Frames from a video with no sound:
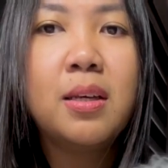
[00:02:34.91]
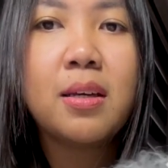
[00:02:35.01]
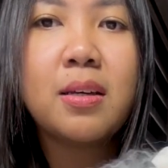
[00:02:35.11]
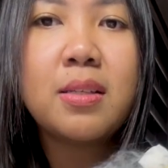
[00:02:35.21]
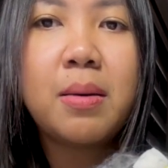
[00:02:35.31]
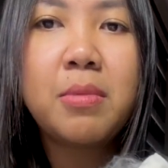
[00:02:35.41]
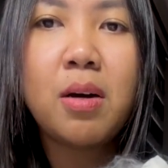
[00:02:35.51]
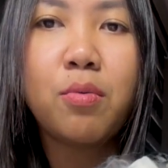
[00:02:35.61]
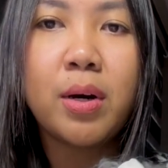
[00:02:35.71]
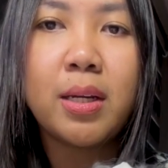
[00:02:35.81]
because I'm
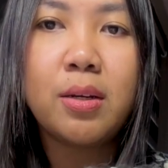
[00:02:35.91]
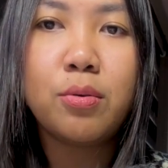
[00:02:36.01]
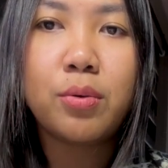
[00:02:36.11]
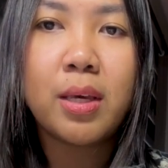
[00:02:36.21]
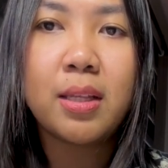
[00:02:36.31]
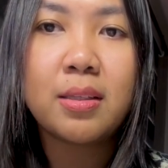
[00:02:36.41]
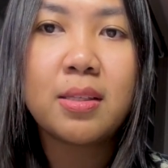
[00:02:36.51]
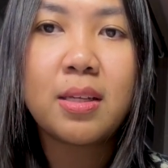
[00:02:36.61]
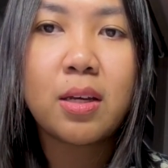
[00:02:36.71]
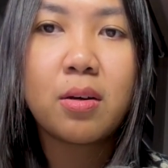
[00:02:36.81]
not one who can
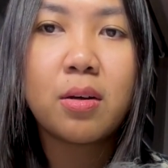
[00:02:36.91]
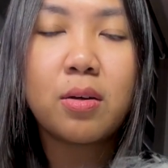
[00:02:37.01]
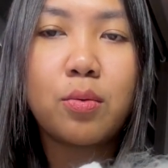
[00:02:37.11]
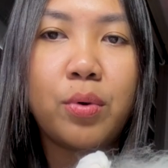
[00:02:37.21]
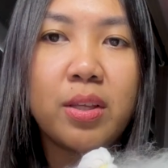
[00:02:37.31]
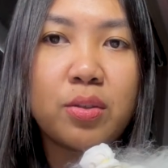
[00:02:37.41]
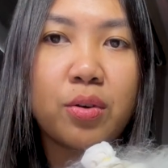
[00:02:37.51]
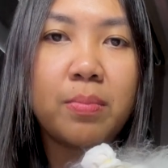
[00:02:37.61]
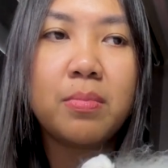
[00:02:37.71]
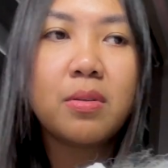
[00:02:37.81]
stick with a
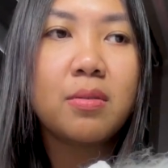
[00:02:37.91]
script,